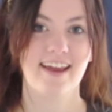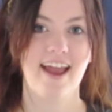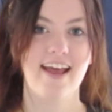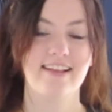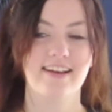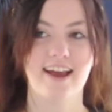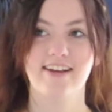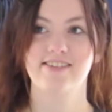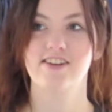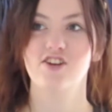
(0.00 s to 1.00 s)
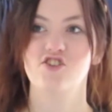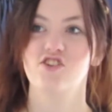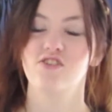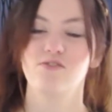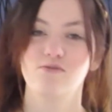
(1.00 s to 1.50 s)
And the gas
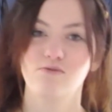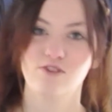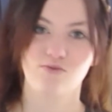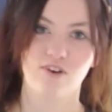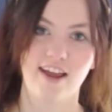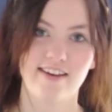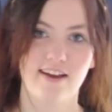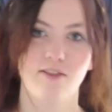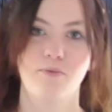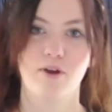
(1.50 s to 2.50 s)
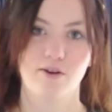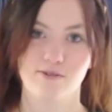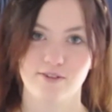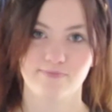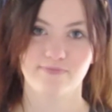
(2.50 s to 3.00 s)
station was right down the
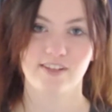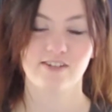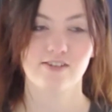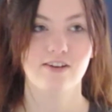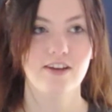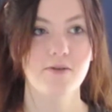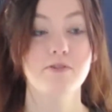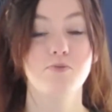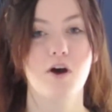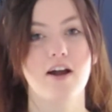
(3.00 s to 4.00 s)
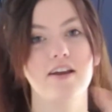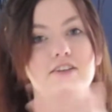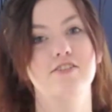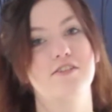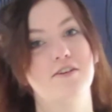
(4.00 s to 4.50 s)
road. So he was walking
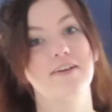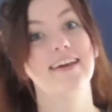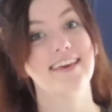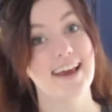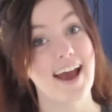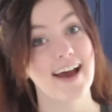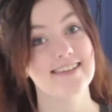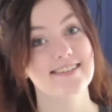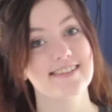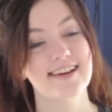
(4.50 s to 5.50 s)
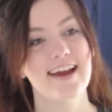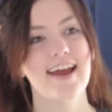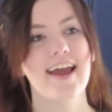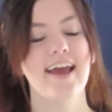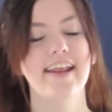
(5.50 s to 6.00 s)
to go get gas,
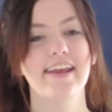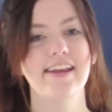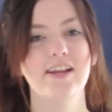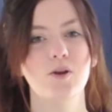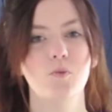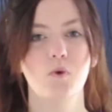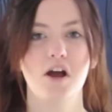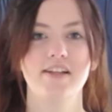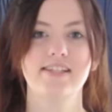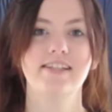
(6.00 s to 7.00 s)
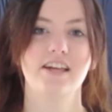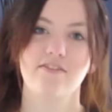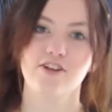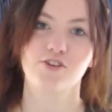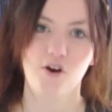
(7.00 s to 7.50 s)
and he didn't want to leave
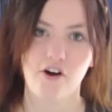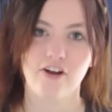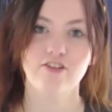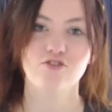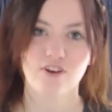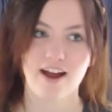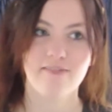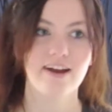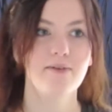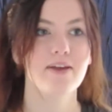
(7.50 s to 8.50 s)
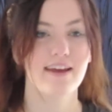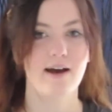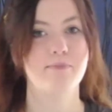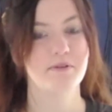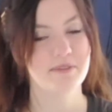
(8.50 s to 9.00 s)
his car in the driveway
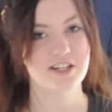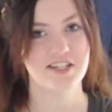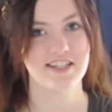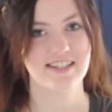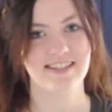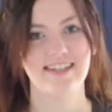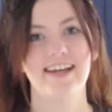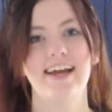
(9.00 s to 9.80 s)
without permission.